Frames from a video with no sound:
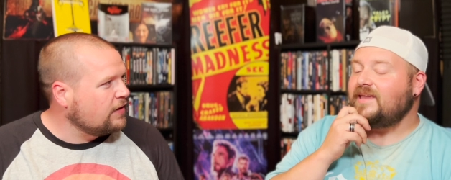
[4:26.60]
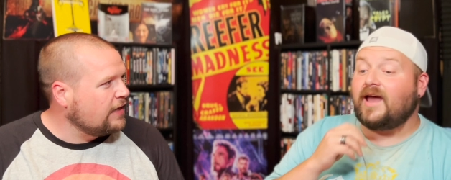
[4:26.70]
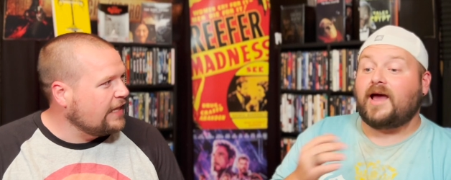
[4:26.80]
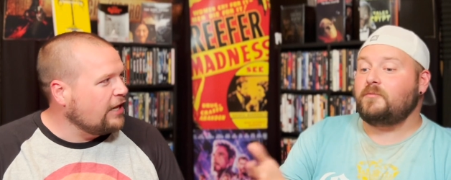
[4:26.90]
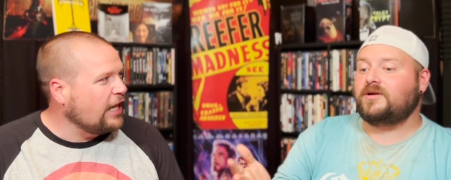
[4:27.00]

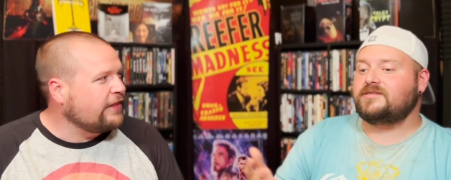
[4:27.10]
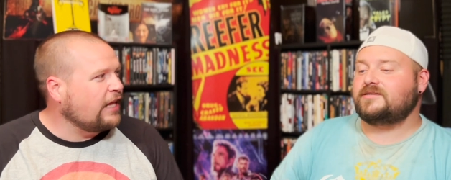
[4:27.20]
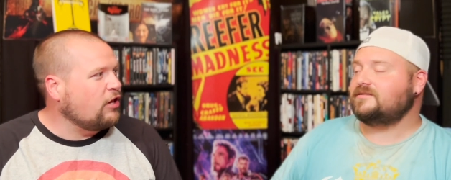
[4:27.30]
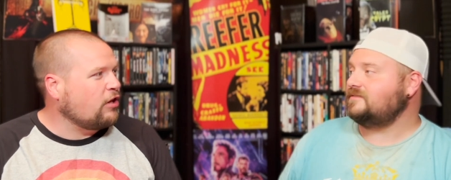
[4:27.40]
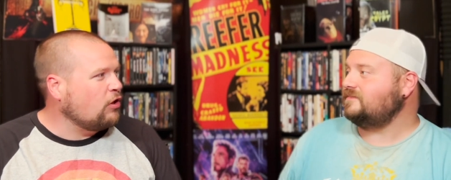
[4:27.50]
Speaker 1: Yeah, they, I wasn't... they
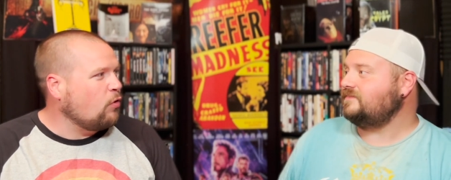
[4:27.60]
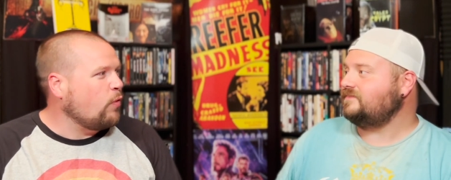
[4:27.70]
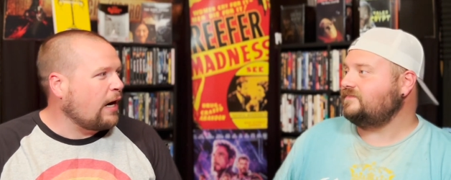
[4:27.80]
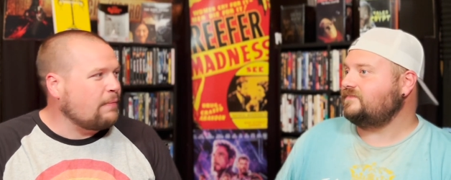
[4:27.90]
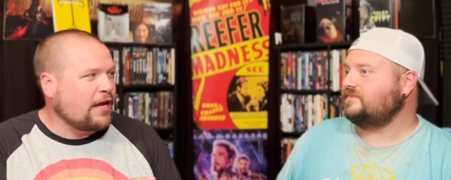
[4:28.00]
look a little
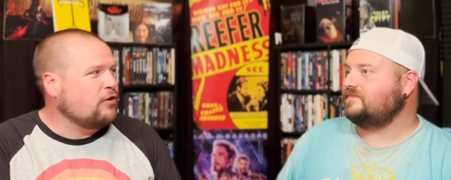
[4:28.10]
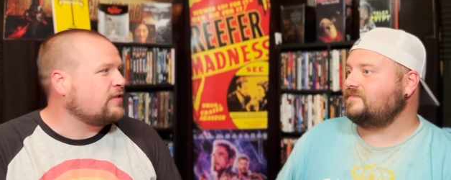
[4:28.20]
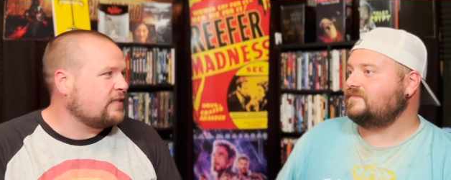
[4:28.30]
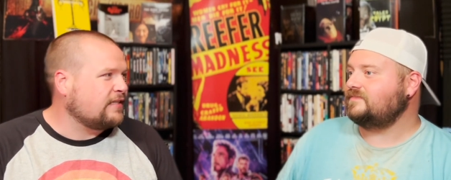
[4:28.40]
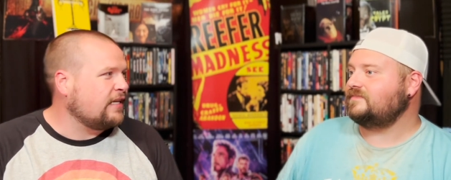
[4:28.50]
weird. I'm not used
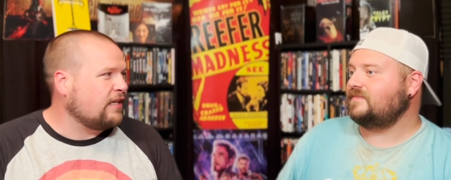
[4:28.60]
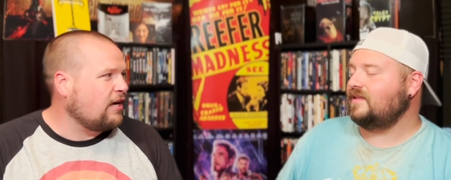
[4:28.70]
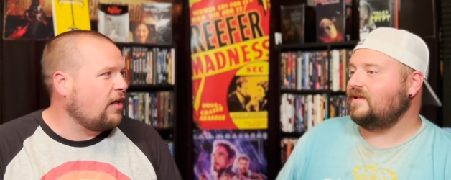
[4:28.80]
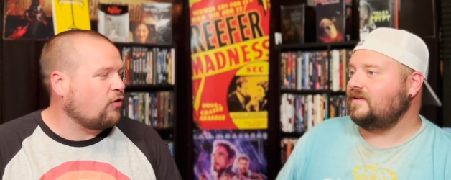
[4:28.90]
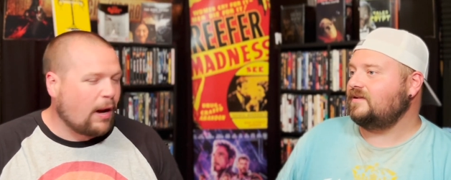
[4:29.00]
to seeing the
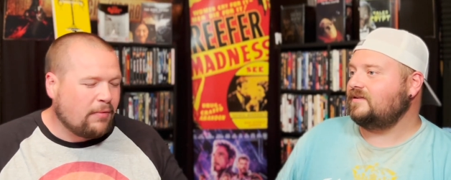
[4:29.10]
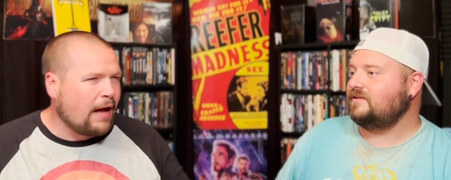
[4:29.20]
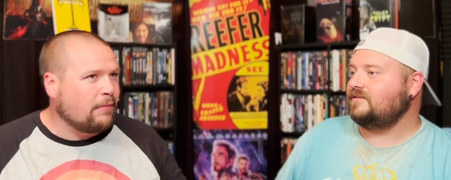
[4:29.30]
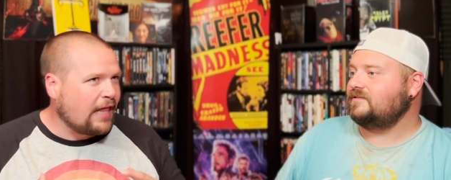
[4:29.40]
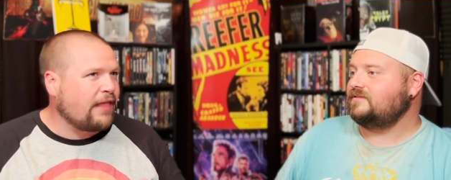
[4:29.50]
color. I'm,
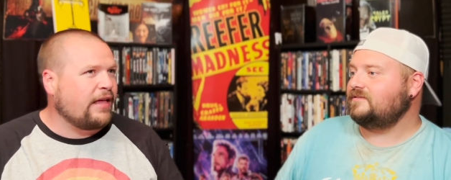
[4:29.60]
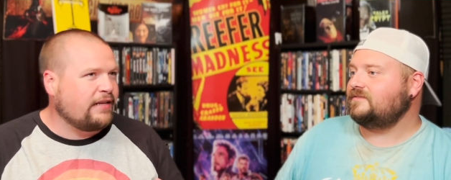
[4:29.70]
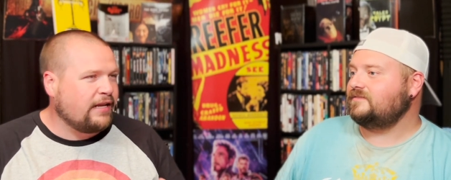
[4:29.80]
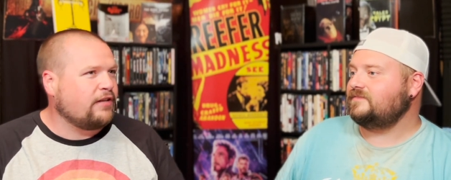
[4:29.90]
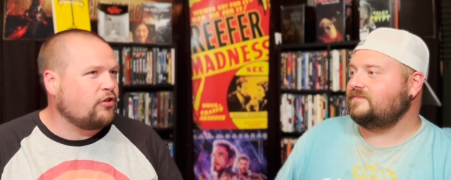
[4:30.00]
I'm glad they
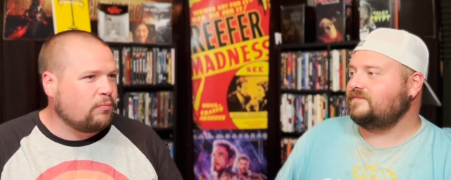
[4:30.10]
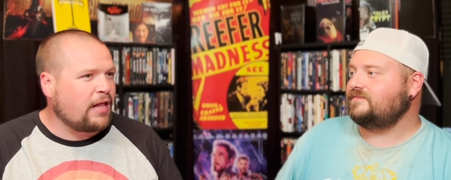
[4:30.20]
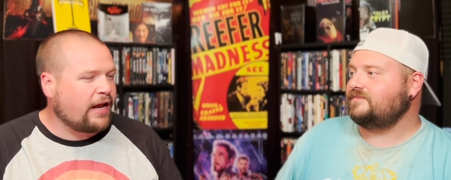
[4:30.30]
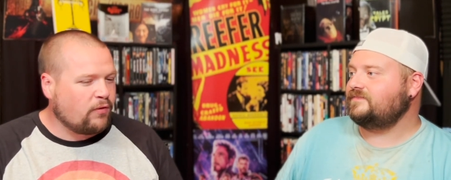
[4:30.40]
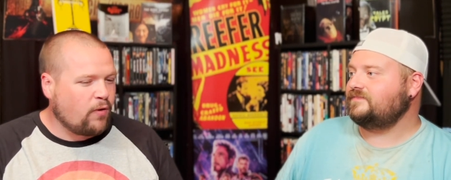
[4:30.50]
didn't do
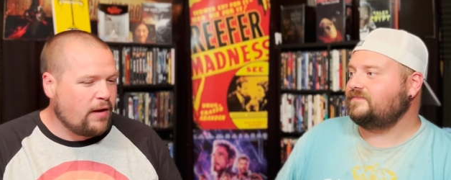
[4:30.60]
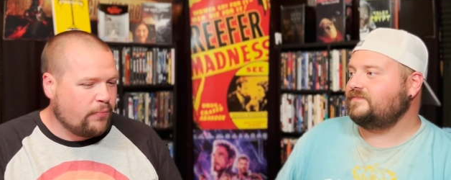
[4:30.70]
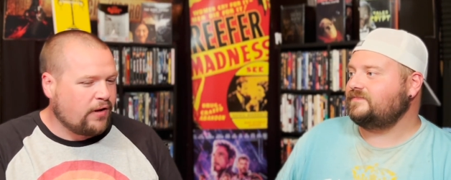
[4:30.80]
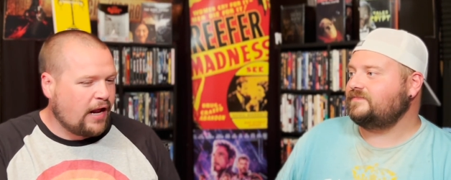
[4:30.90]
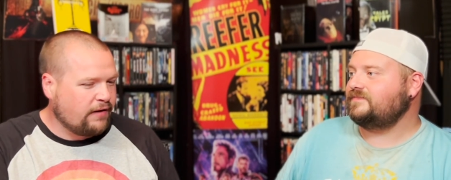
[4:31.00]
black and white,
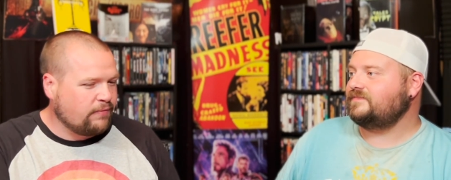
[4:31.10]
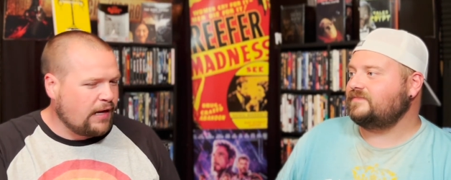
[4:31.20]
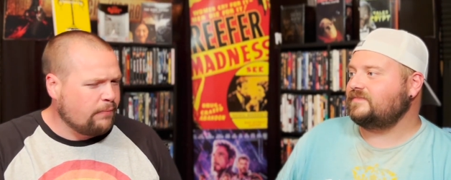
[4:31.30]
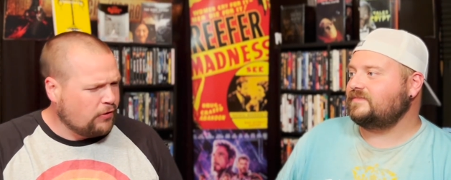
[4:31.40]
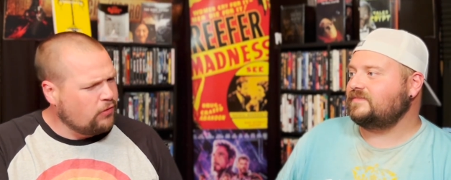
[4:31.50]
but I
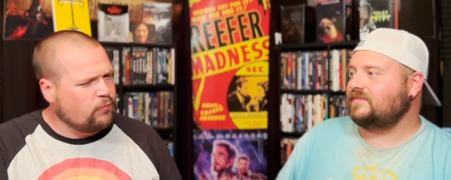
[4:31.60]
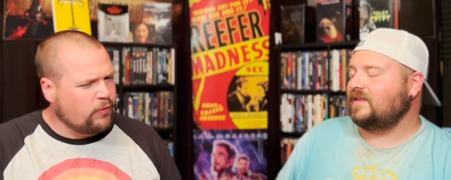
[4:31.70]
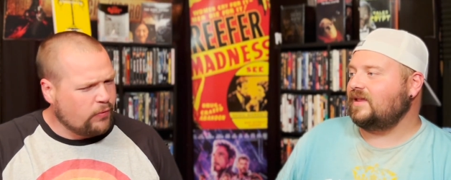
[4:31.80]
am a little. But